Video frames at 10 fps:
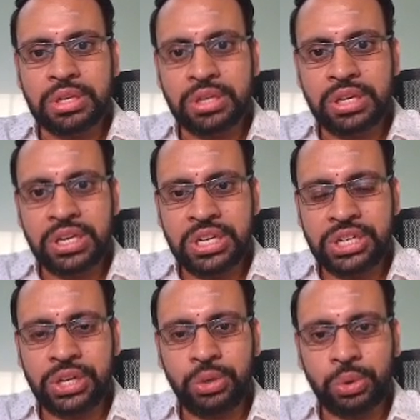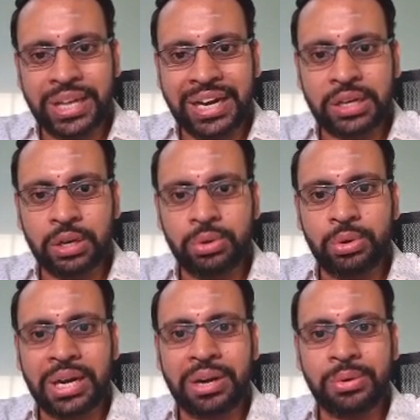In addition to that, now you
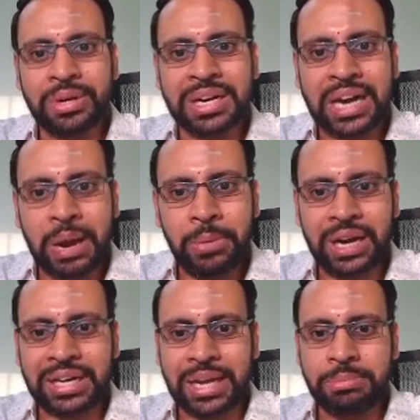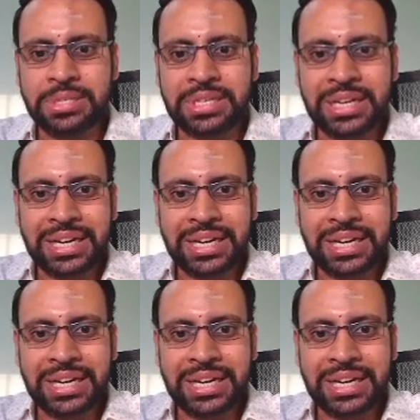have gamma times